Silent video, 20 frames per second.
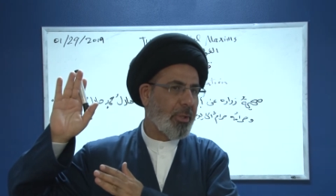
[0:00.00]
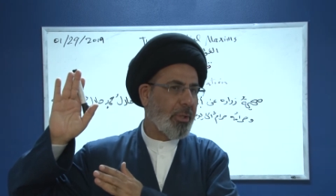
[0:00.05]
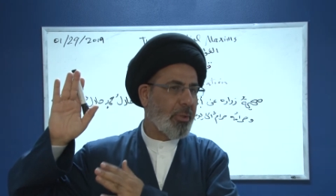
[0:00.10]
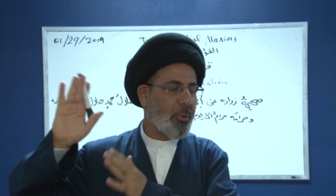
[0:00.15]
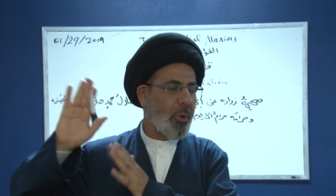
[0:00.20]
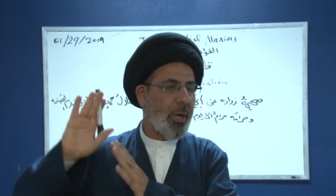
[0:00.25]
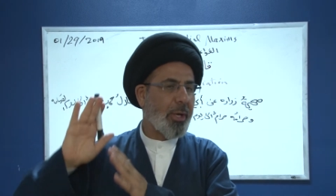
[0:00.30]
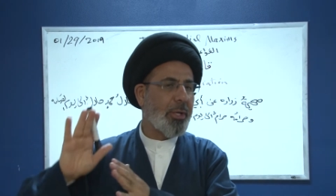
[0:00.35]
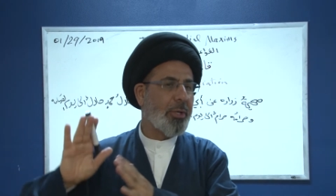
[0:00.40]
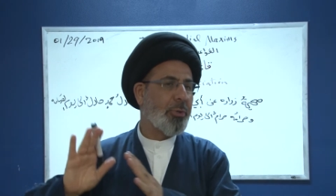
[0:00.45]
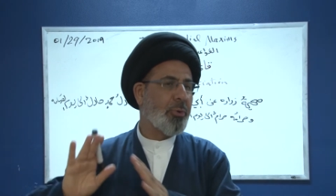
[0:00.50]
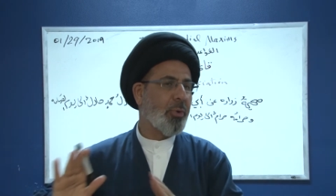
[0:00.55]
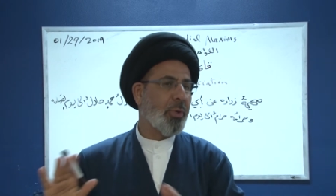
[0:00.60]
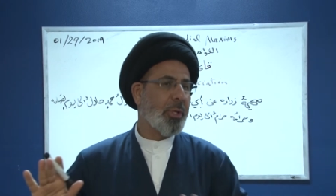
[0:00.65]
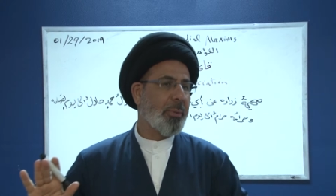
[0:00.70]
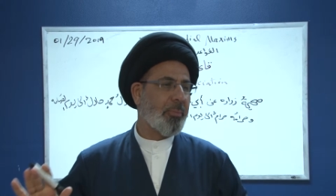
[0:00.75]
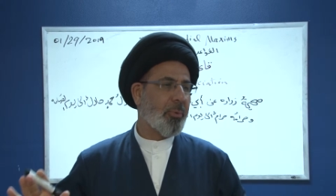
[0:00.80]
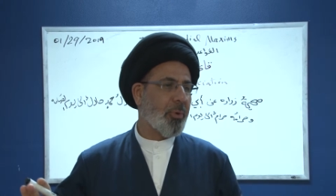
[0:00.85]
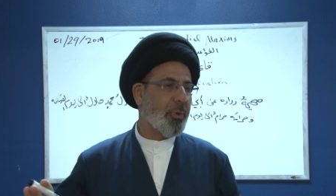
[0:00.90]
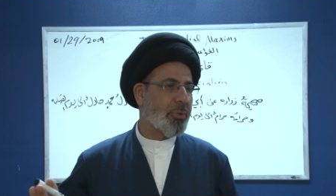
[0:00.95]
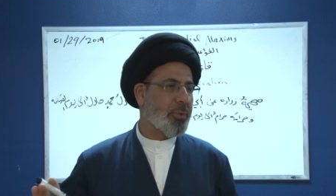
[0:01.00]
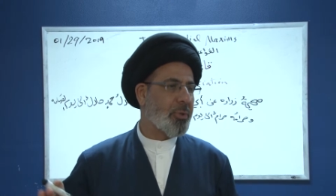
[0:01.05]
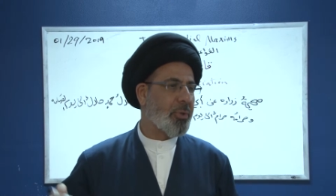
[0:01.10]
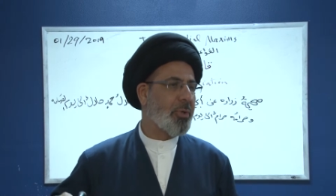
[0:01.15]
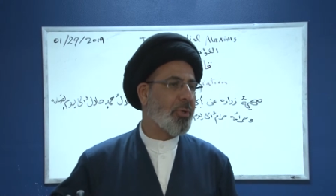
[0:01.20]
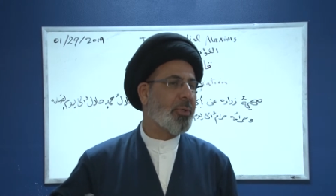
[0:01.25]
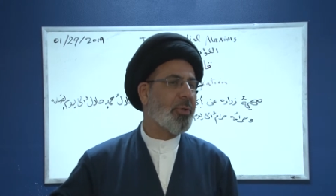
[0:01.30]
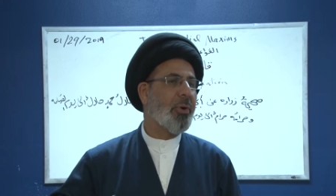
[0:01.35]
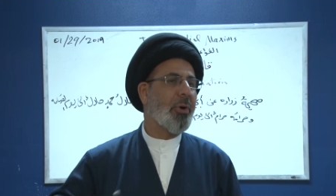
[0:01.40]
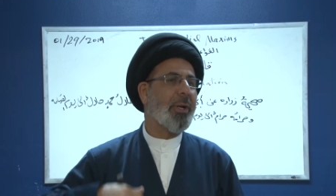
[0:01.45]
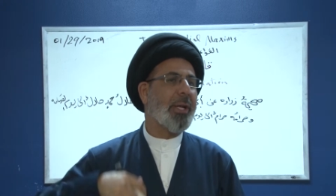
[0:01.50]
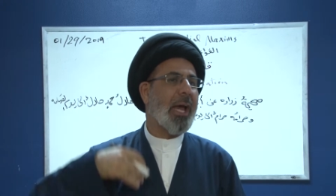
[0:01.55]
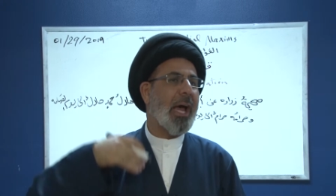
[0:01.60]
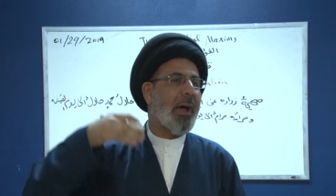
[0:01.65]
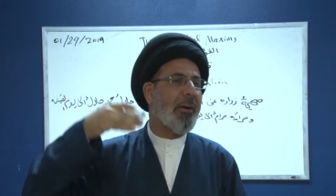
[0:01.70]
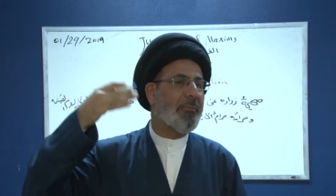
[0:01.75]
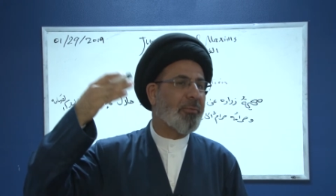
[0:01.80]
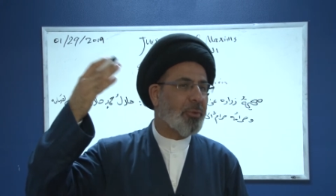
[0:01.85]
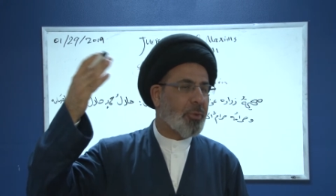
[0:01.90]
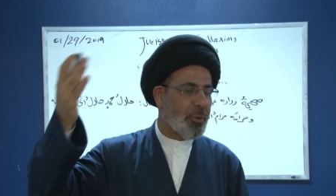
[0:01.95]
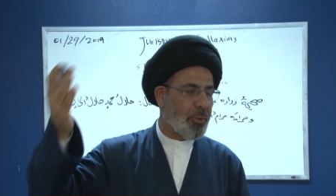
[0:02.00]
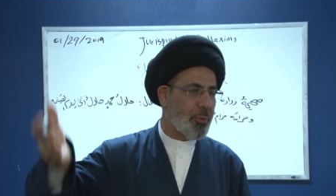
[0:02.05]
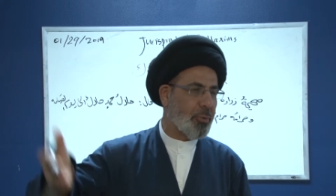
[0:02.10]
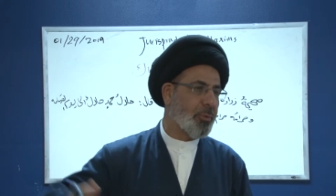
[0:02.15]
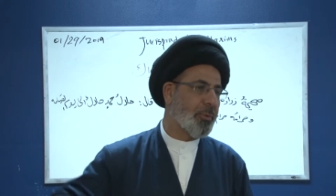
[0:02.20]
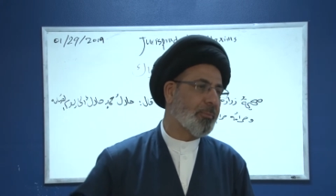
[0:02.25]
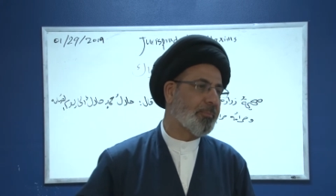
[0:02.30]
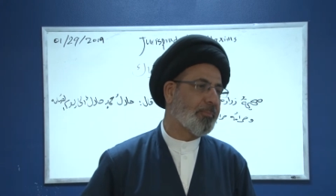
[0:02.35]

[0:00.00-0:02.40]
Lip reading: You are a newly born, so you don't have to do.